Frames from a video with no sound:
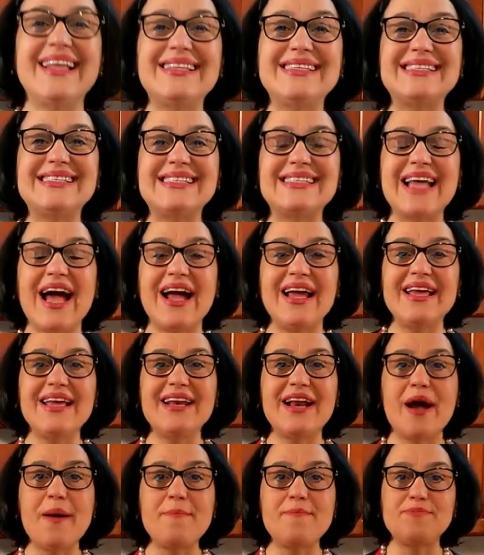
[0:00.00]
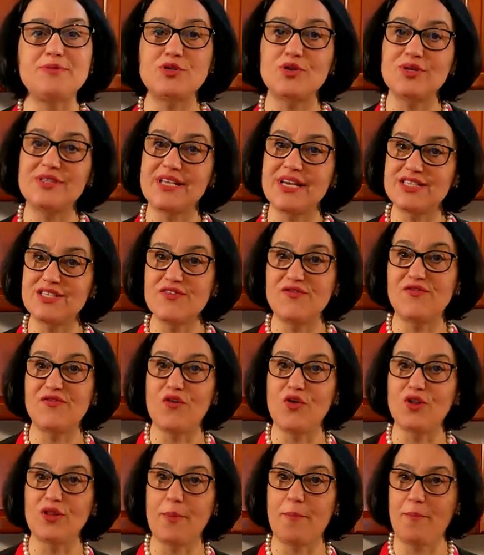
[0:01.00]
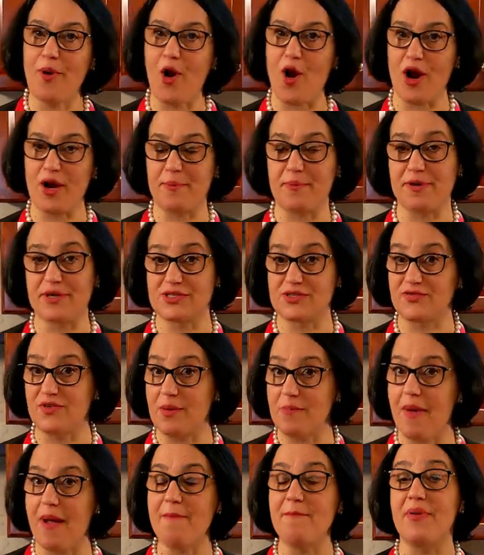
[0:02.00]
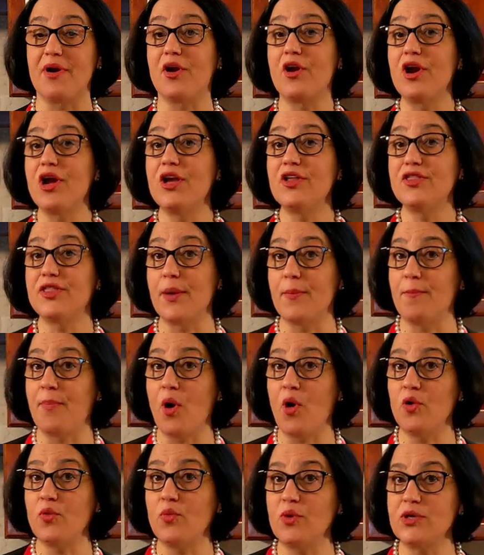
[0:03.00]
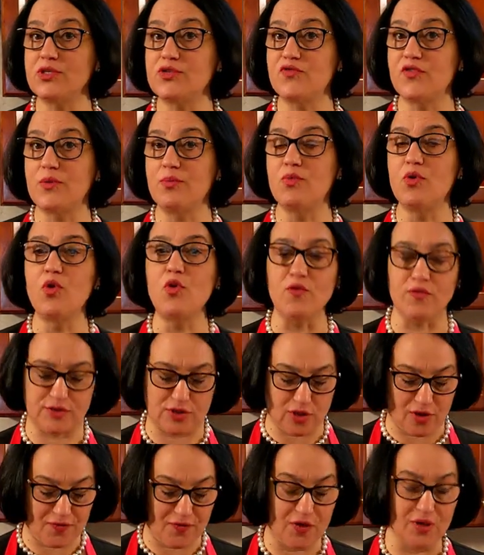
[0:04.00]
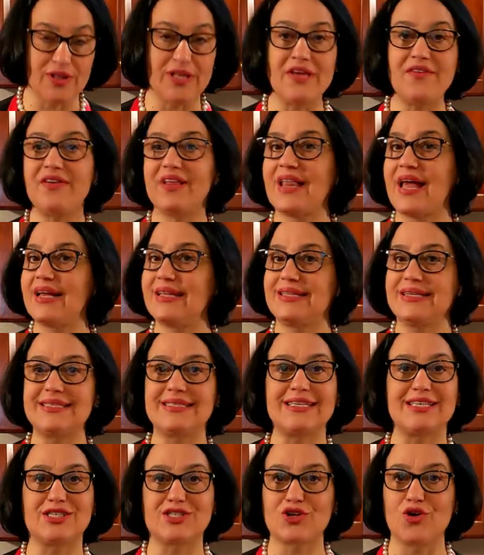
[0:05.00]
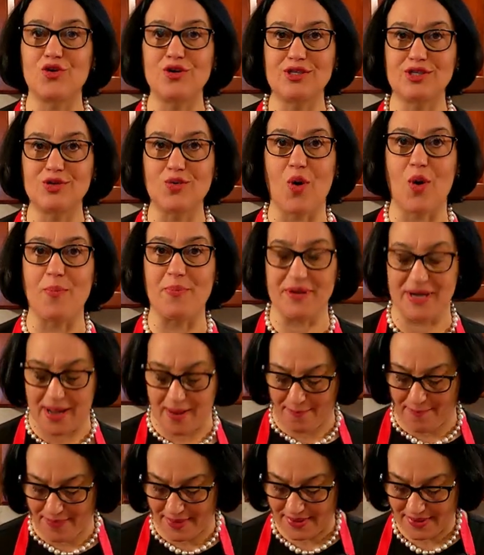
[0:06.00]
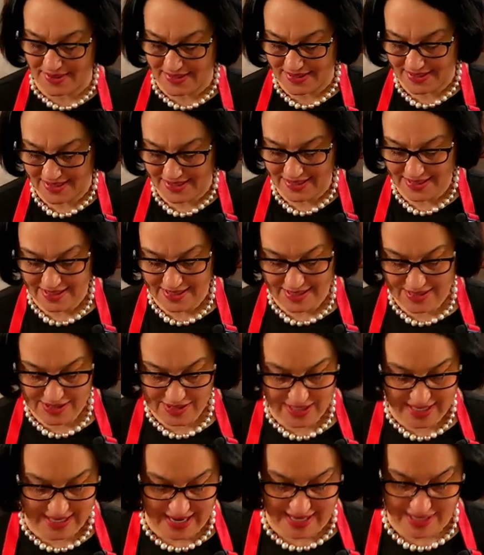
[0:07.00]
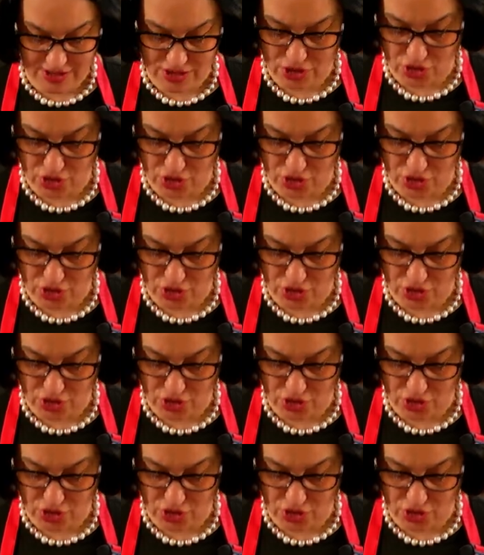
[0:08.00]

let's tie it up so it doesn't fall apart because remember, the bone was removed. So if you leave it like this, it's going to open up. So I got a